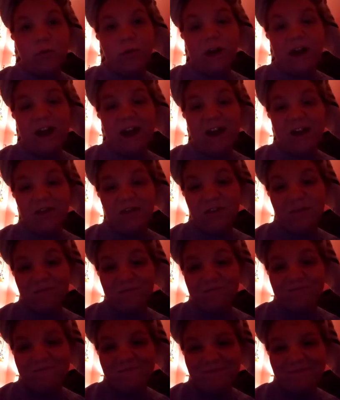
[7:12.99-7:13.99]
but I ate
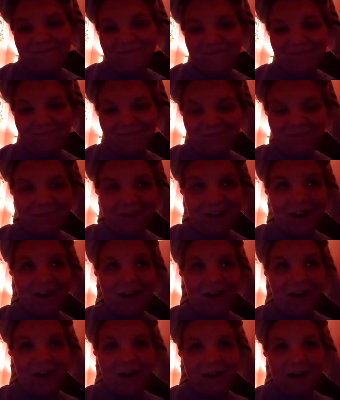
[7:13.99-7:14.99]
them.
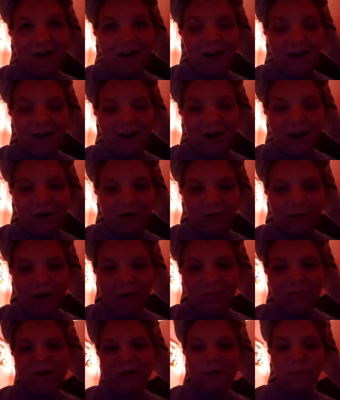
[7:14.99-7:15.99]
I had a
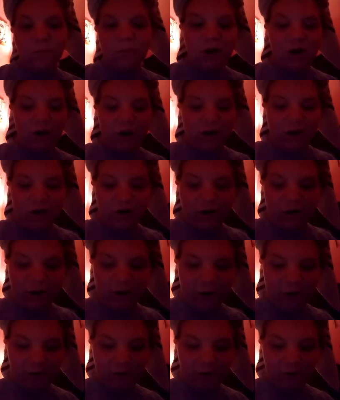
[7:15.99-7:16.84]
red bean bun